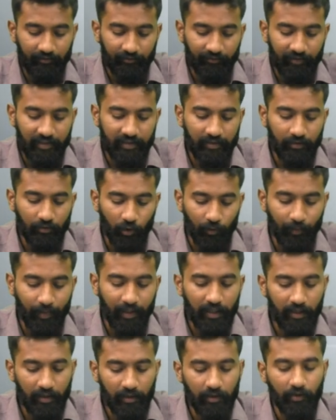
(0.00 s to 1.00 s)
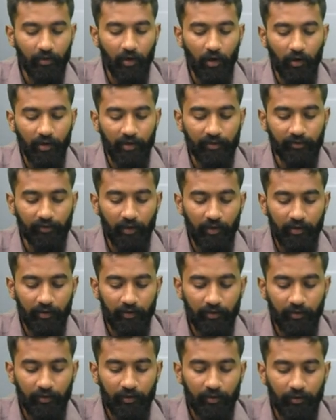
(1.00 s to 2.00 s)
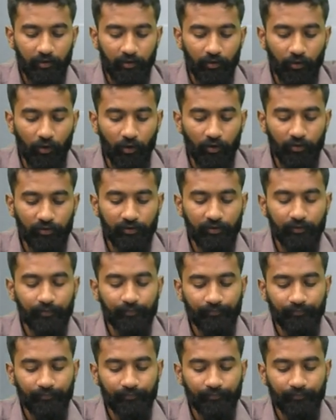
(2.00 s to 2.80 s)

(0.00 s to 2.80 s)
which could be dollars or euros.